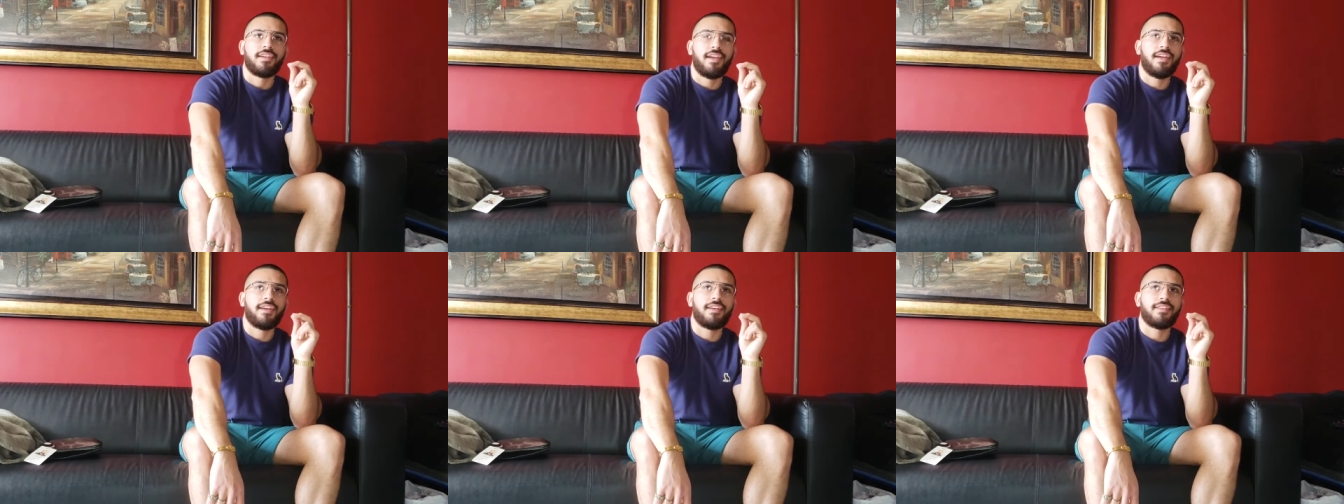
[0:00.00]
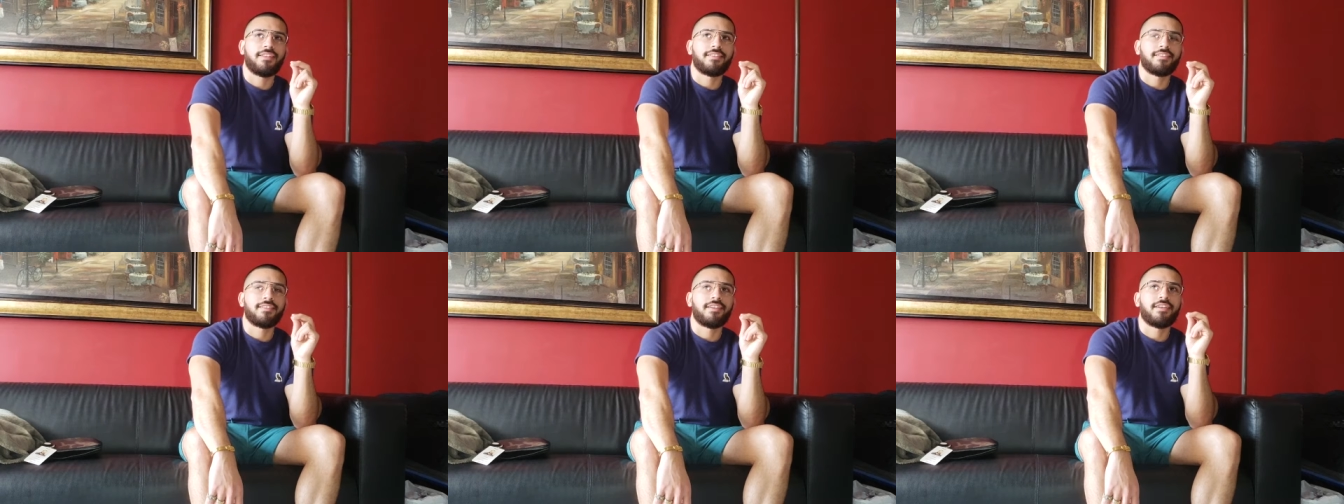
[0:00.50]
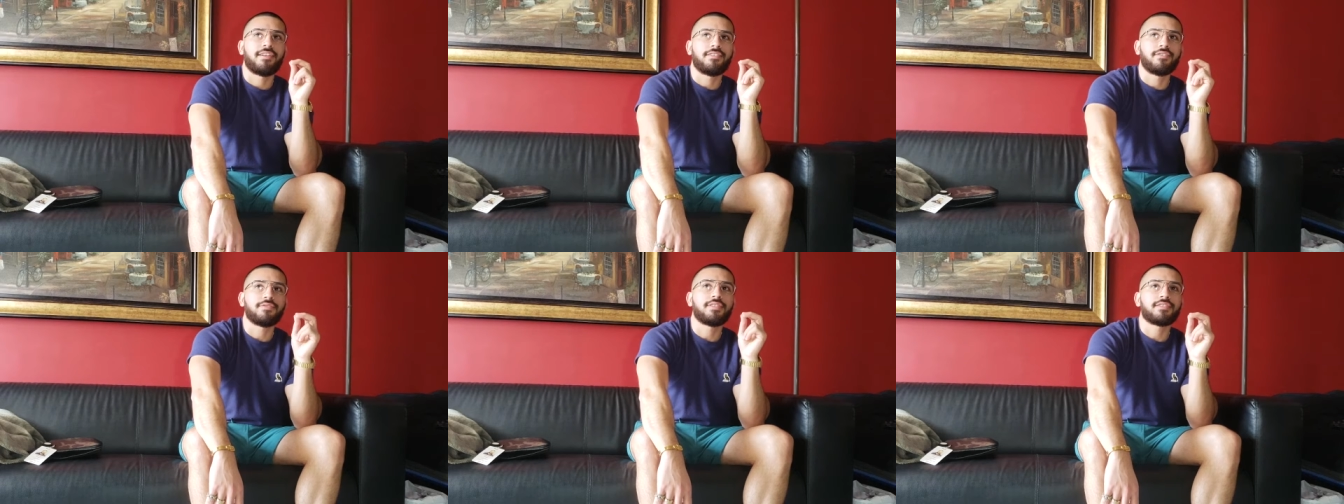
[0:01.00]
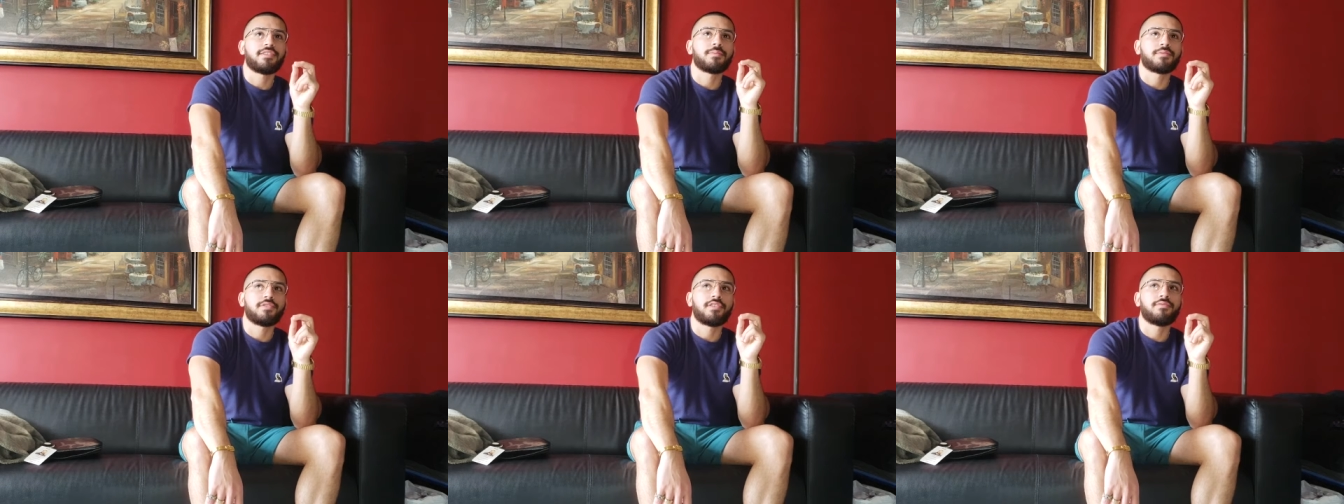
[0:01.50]
And the reason I say
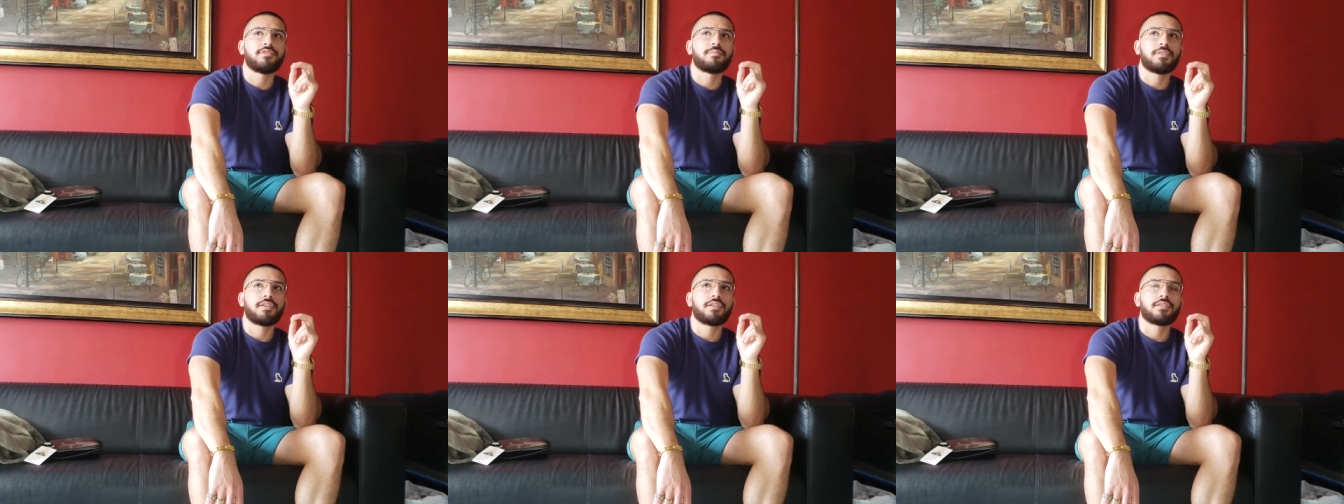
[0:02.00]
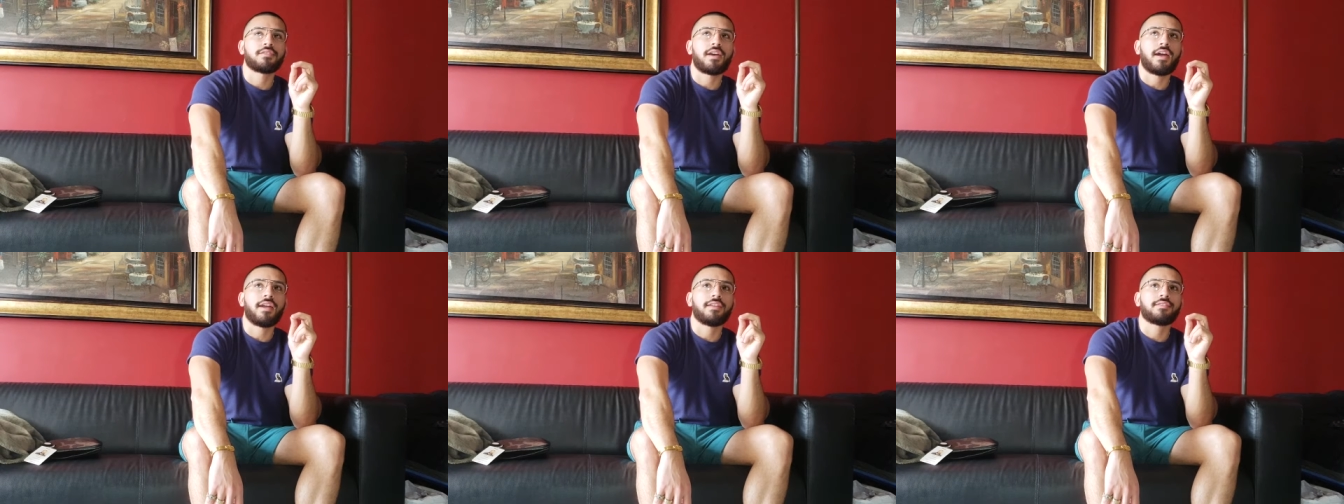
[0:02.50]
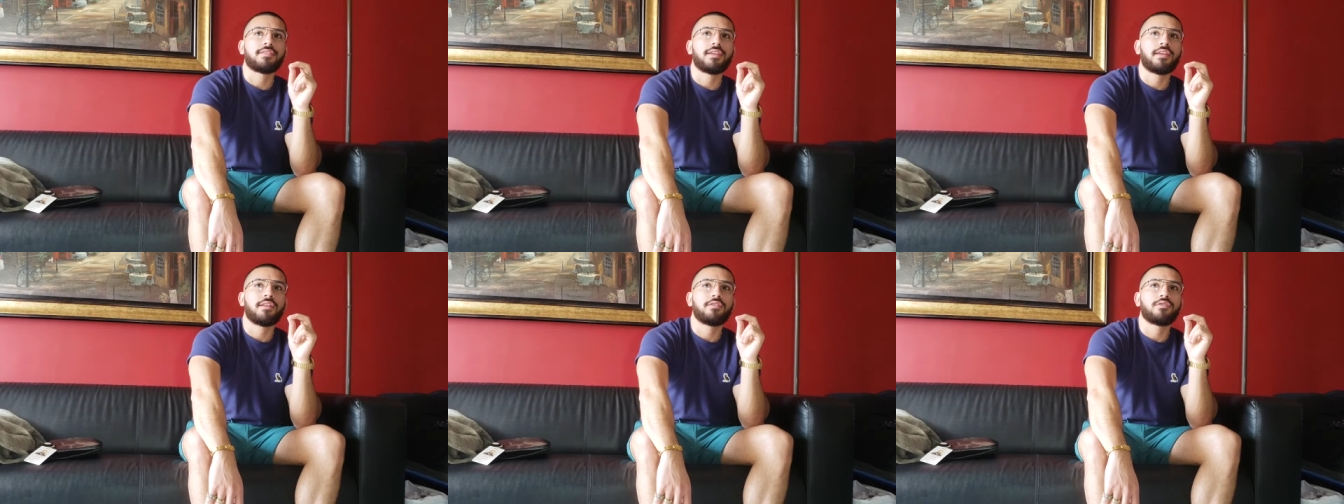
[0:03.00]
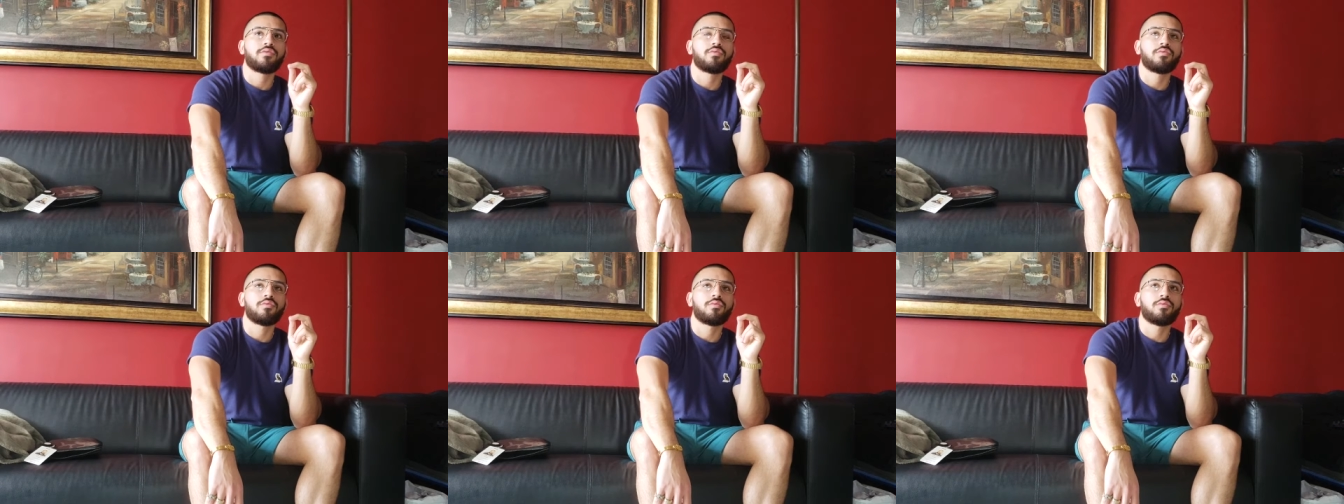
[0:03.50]
observant is because I tend
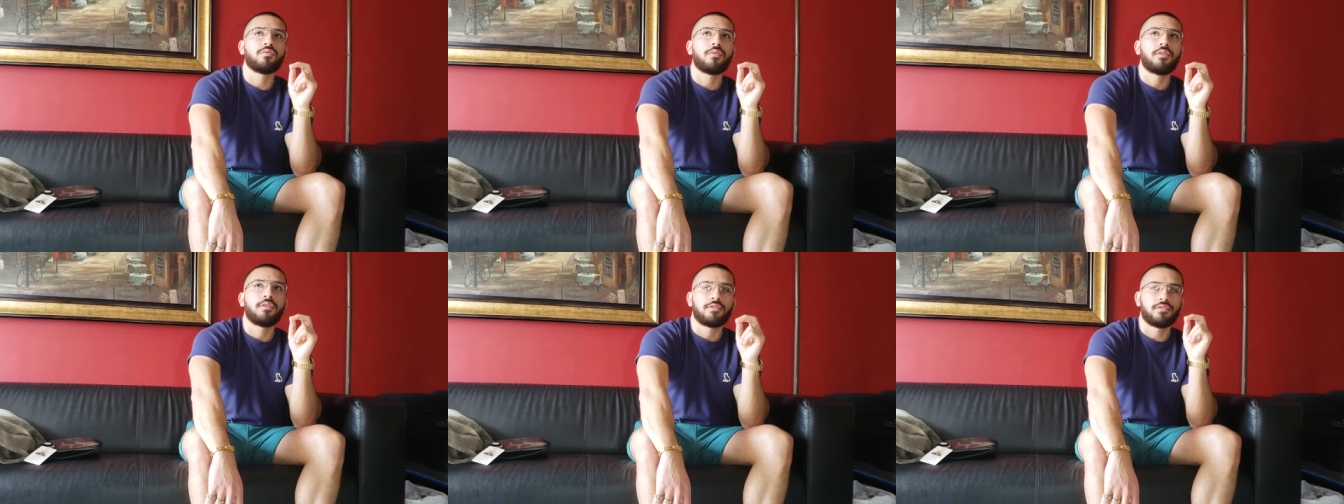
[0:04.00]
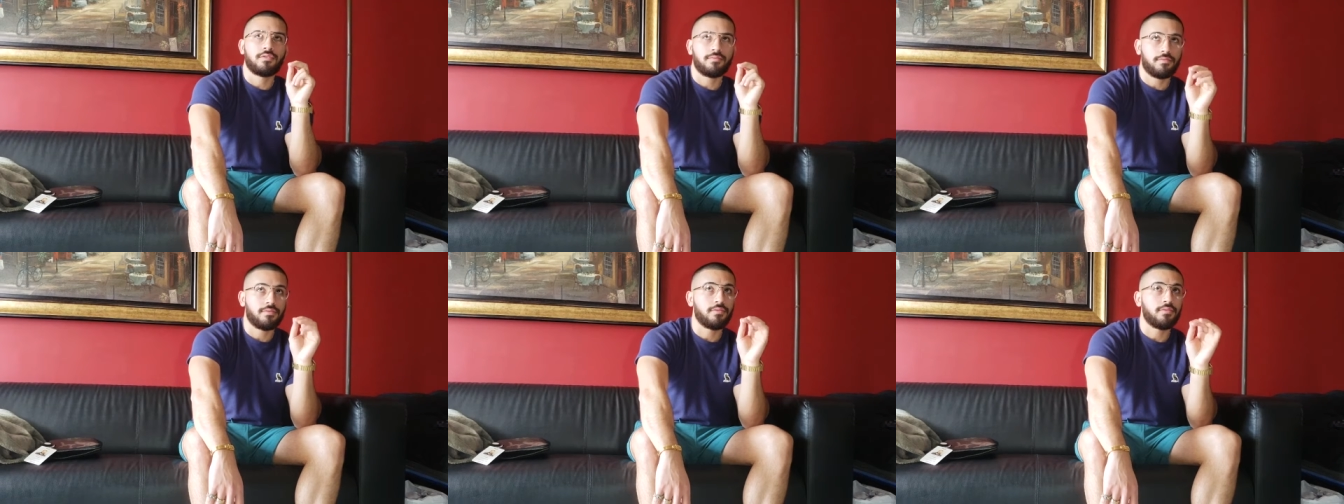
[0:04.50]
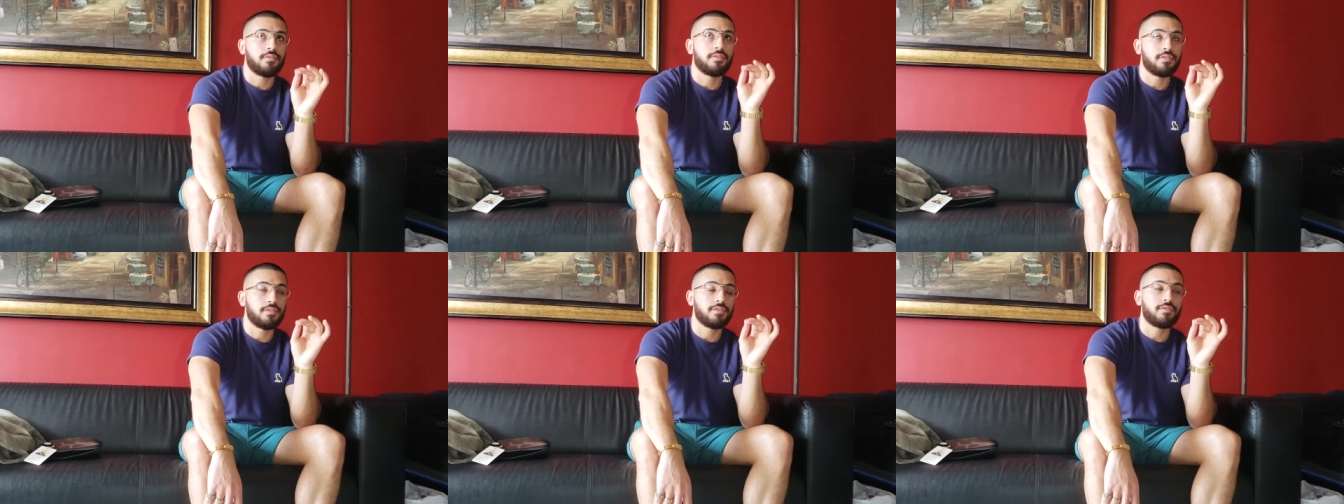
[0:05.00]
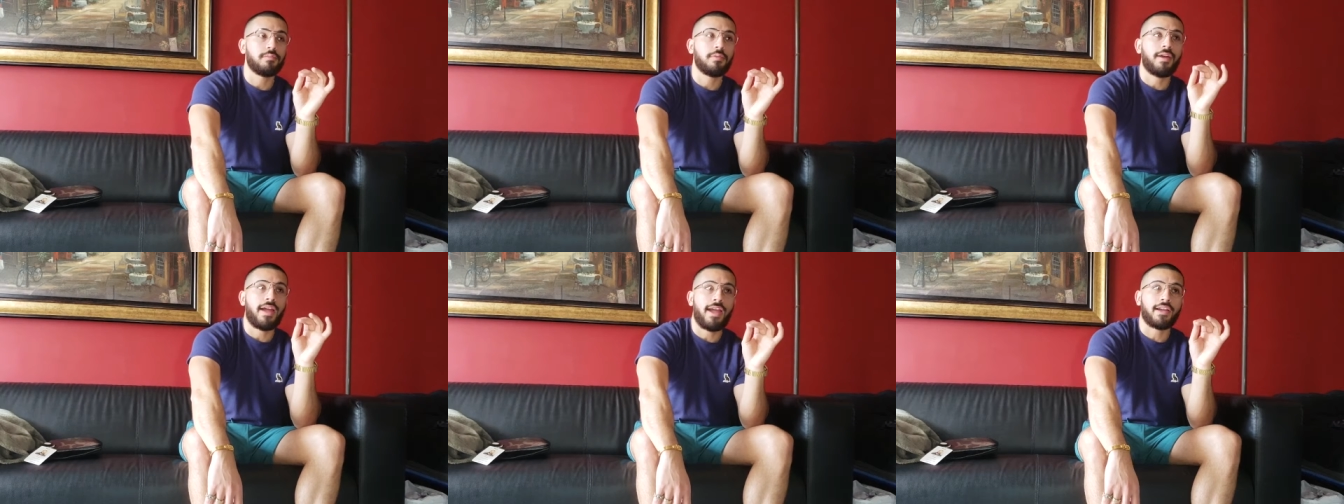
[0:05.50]
to so so th- this is what I mean
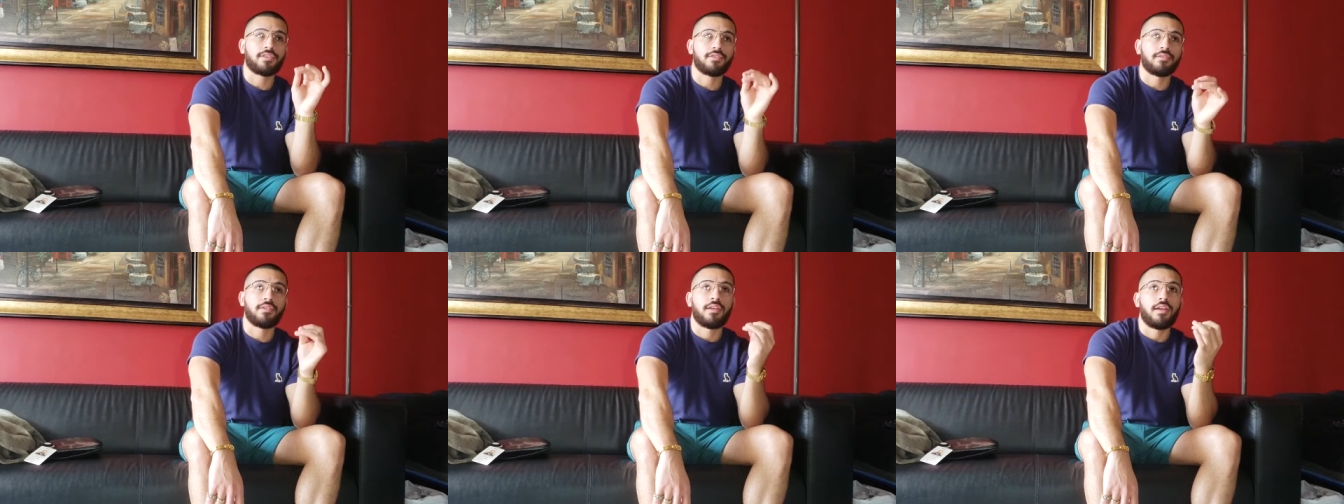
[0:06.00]
by action.